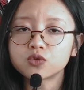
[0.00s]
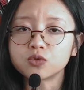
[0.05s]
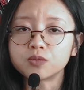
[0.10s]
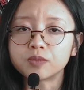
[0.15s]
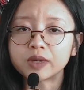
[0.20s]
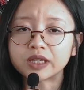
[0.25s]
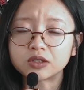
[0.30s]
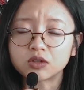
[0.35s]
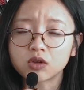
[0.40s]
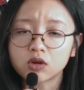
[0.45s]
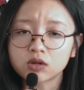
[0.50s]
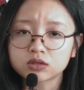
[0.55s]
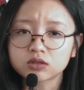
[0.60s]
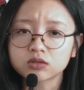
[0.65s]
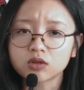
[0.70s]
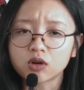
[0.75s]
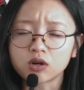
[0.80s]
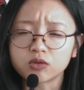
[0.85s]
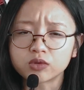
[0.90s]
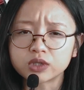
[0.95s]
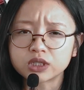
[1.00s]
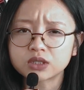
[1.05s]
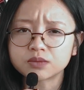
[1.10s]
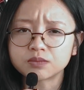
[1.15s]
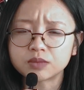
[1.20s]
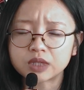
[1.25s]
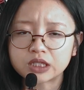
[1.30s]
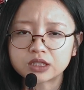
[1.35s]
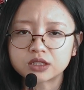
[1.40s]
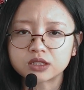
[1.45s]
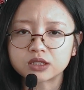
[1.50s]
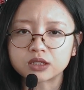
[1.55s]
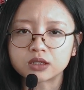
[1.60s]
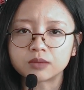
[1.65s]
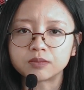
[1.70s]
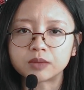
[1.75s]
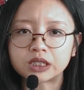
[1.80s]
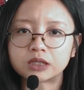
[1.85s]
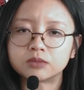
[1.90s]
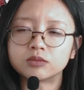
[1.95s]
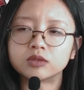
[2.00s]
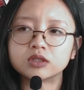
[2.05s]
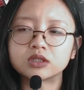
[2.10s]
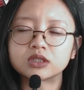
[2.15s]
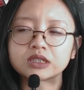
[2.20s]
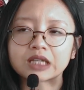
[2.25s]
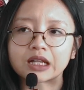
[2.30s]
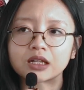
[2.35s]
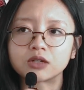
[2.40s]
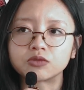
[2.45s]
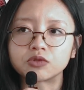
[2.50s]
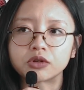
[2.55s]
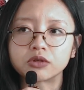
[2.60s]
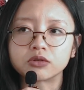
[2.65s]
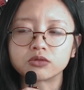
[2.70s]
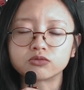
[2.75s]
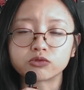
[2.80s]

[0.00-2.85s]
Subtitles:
who may not always meet the minimum salary